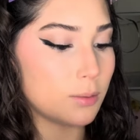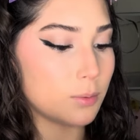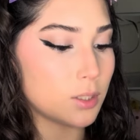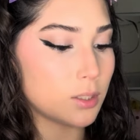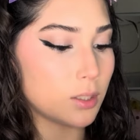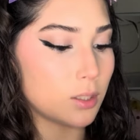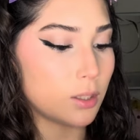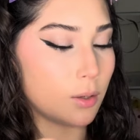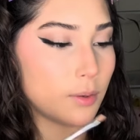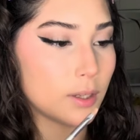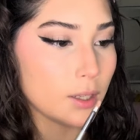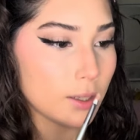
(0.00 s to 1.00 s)
just gonna
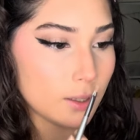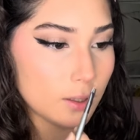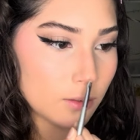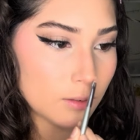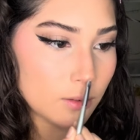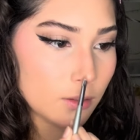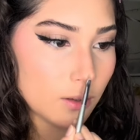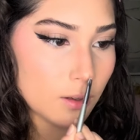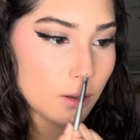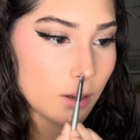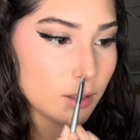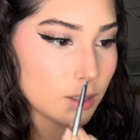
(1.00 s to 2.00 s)
go in
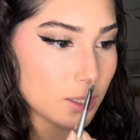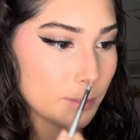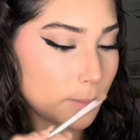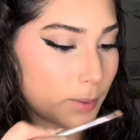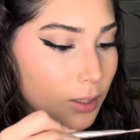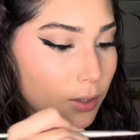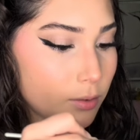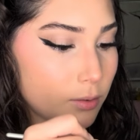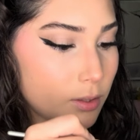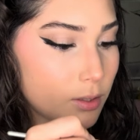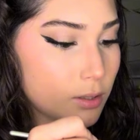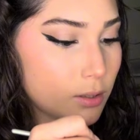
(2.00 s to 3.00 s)
on the tip of my
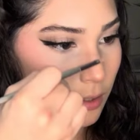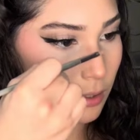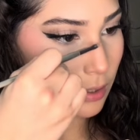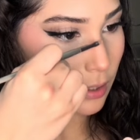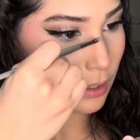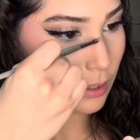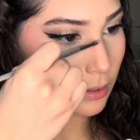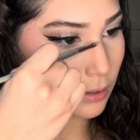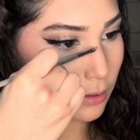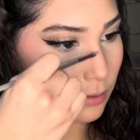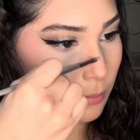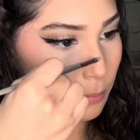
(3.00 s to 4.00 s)
nose and
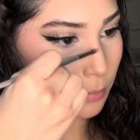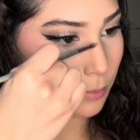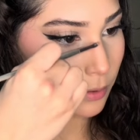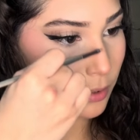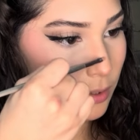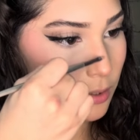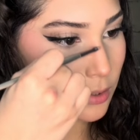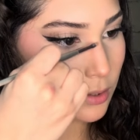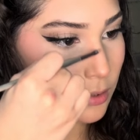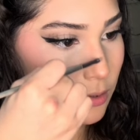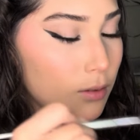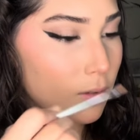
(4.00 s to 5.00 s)
on the bridge,
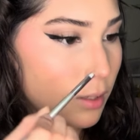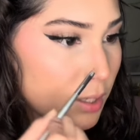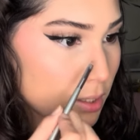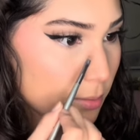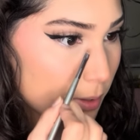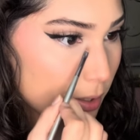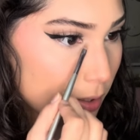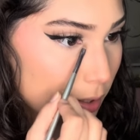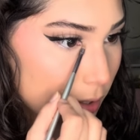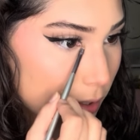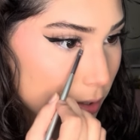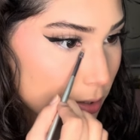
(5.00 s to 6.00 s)
as well
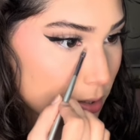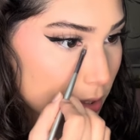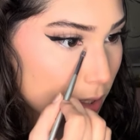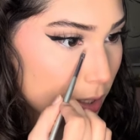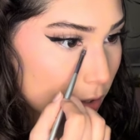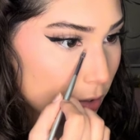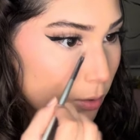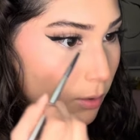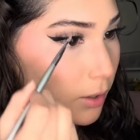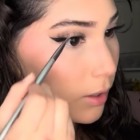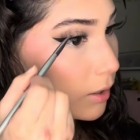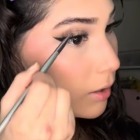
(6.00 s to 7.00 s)
as the inner
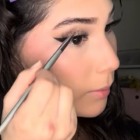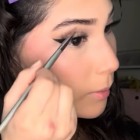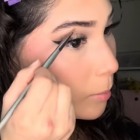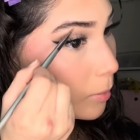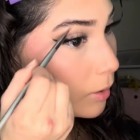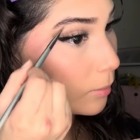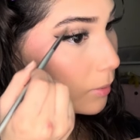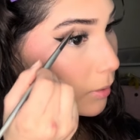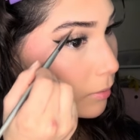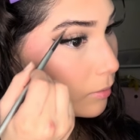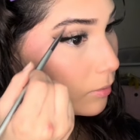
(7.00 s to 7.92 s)
corner and on my brow bone.